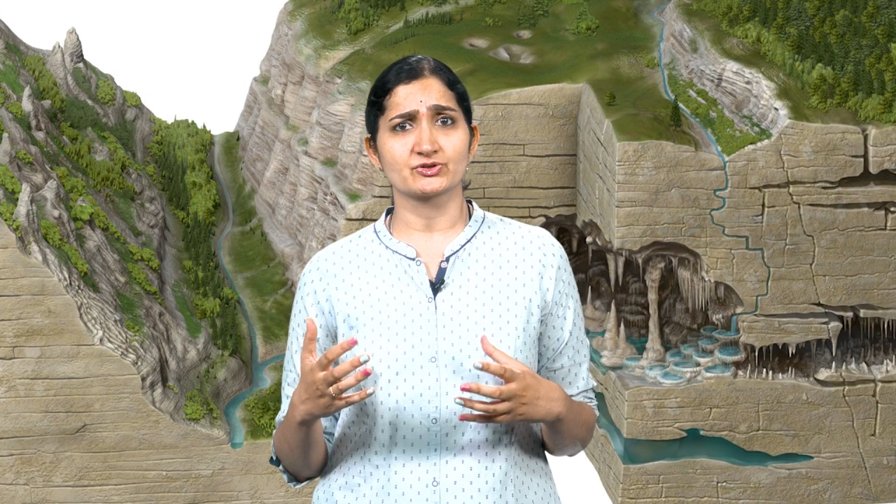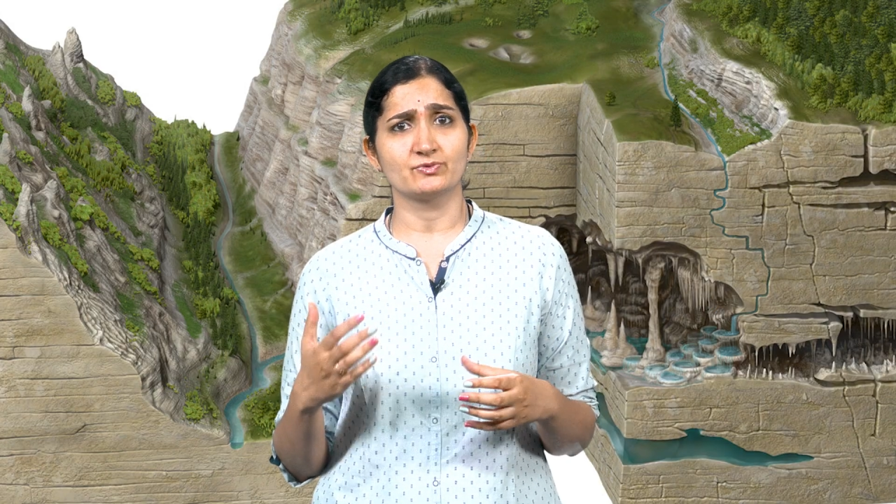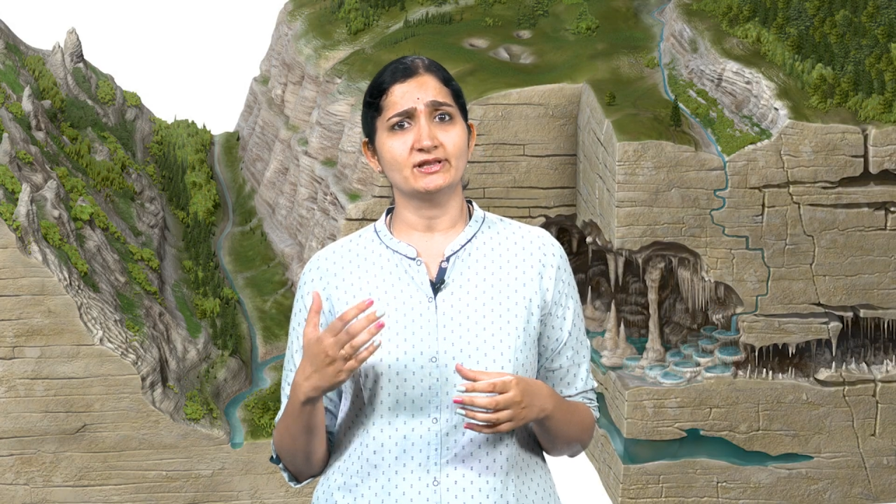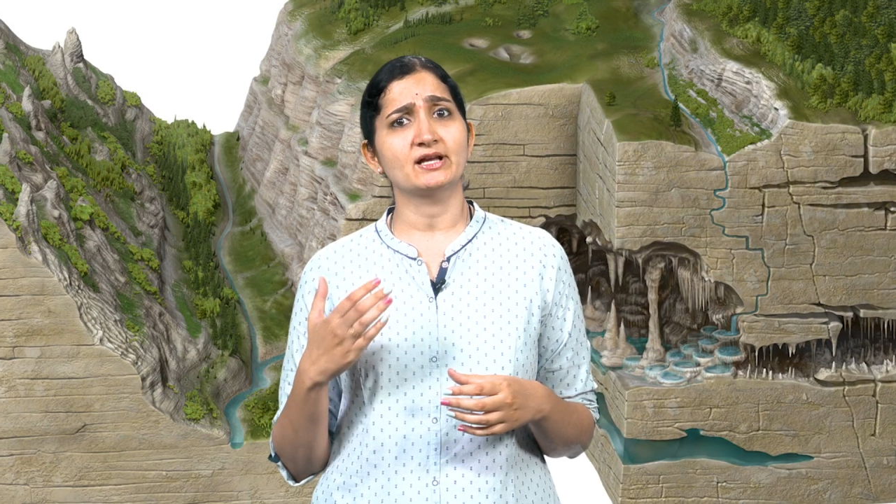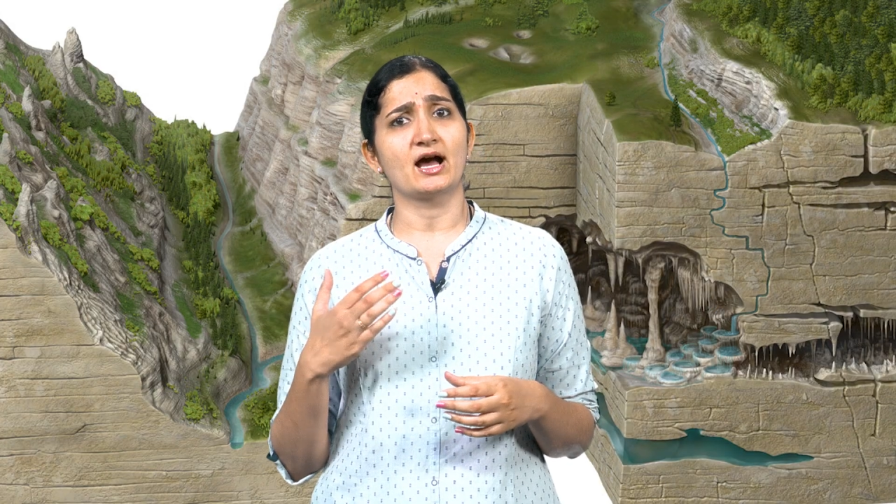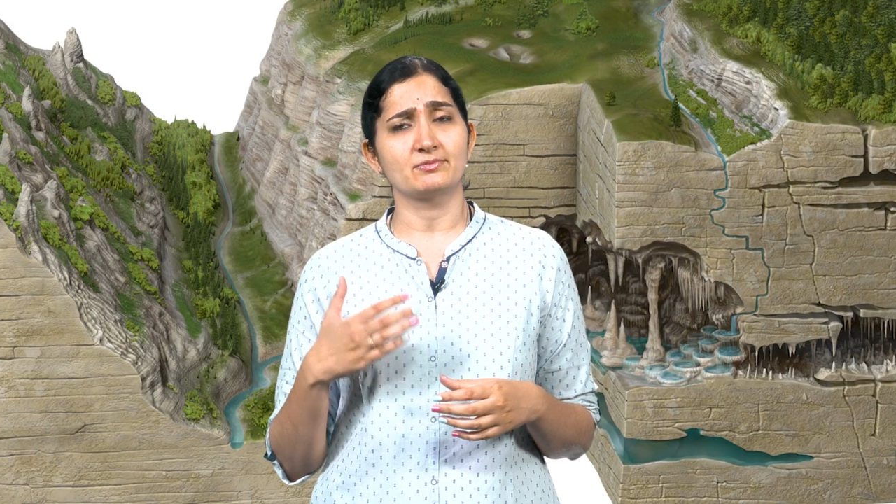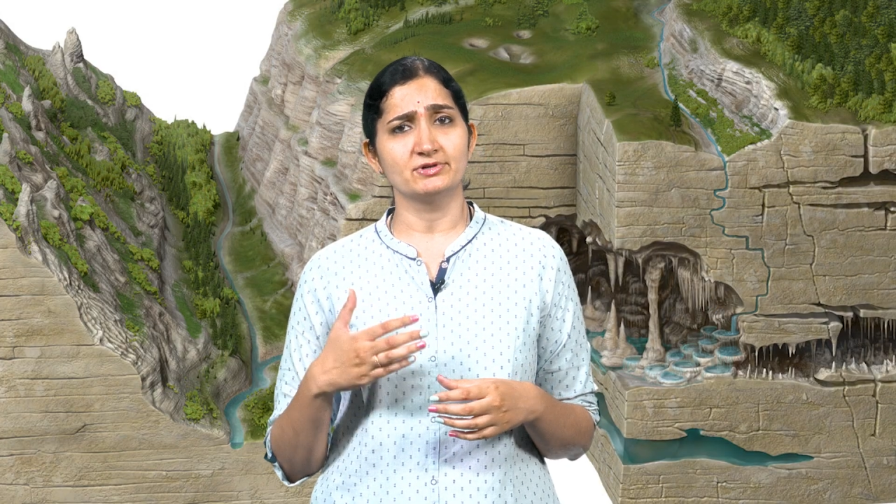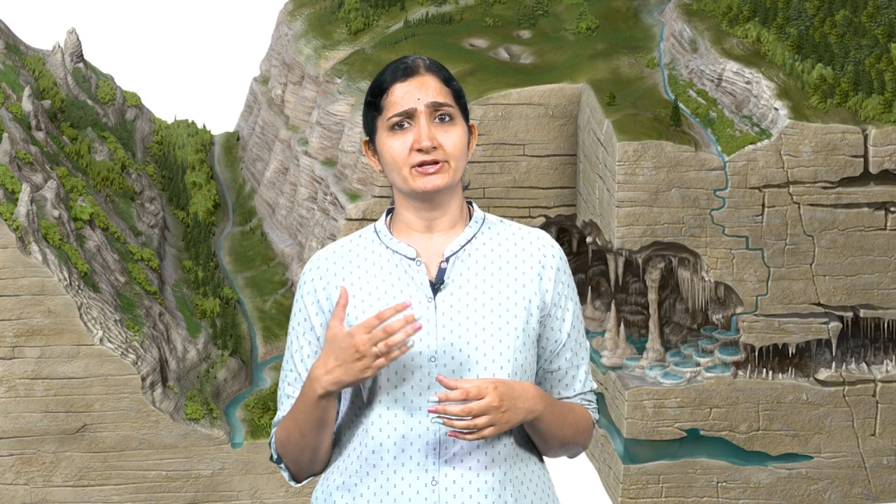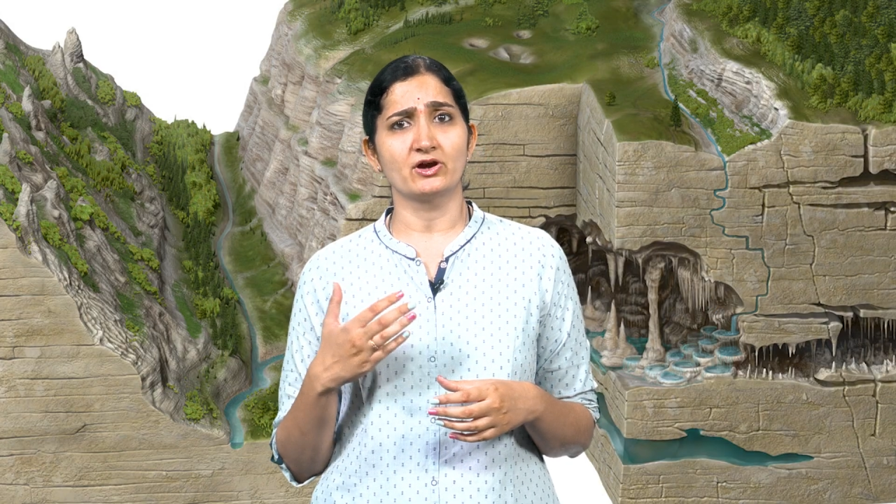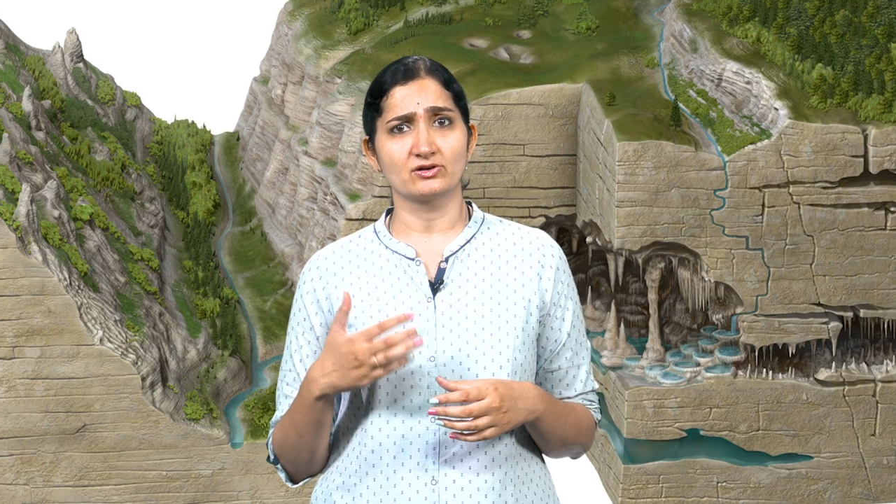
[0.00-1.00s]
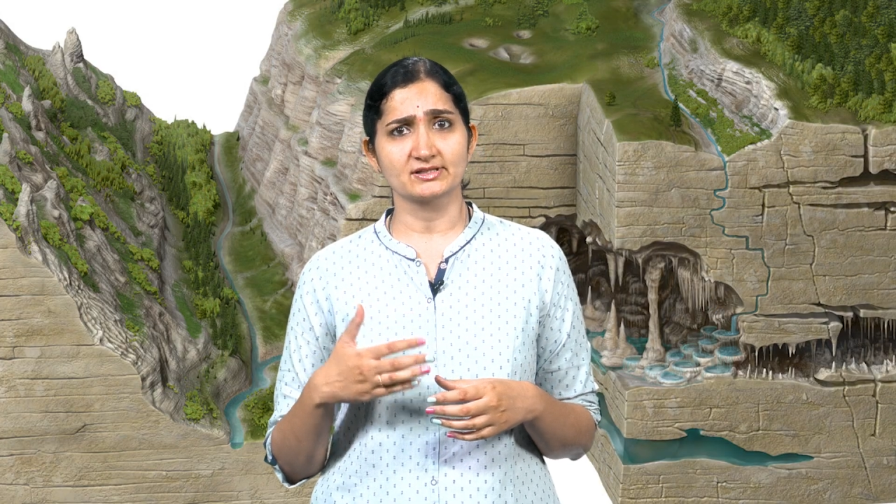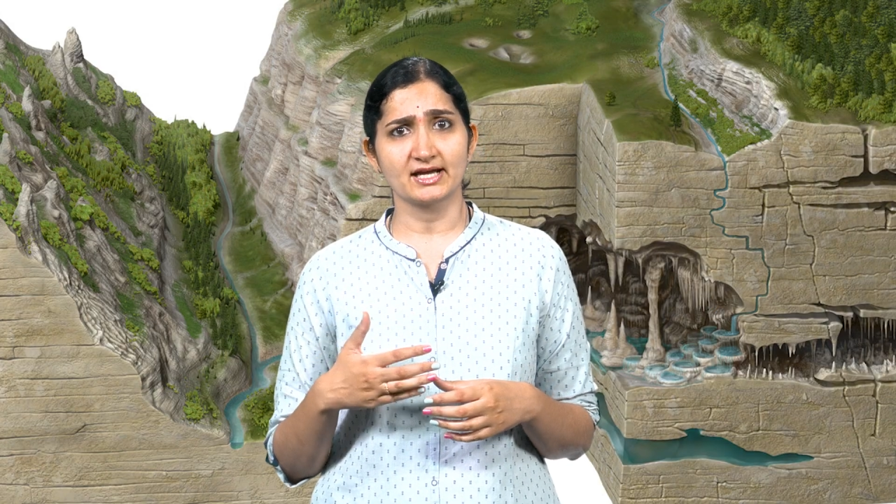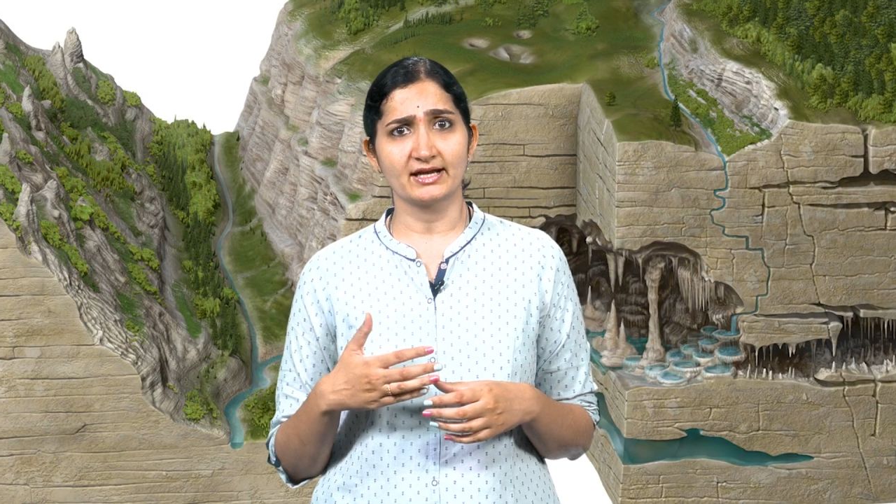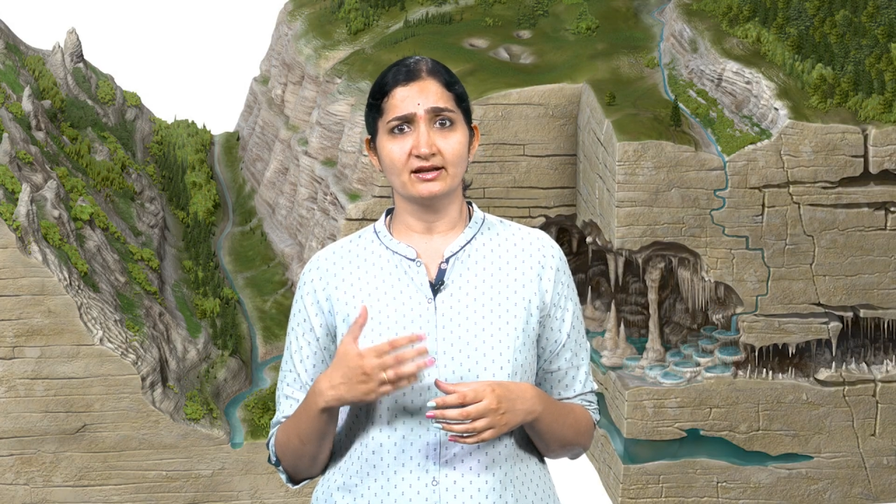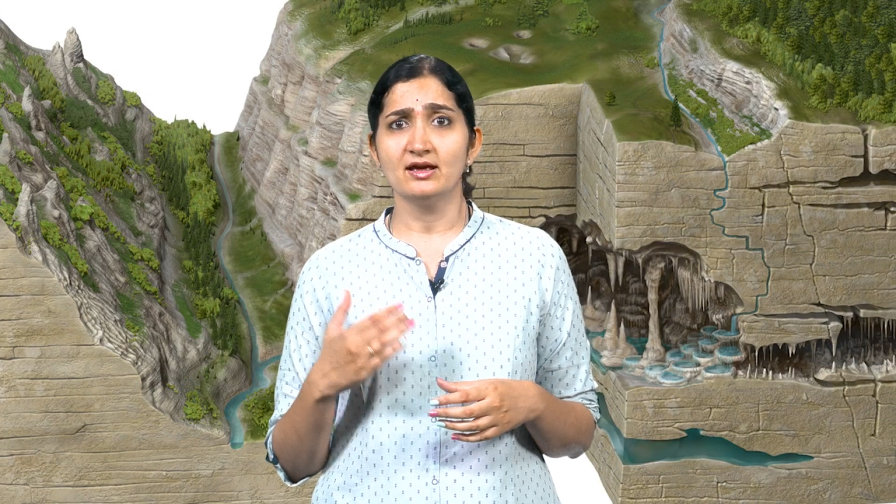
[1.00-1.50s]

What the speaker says: with carbon dioxide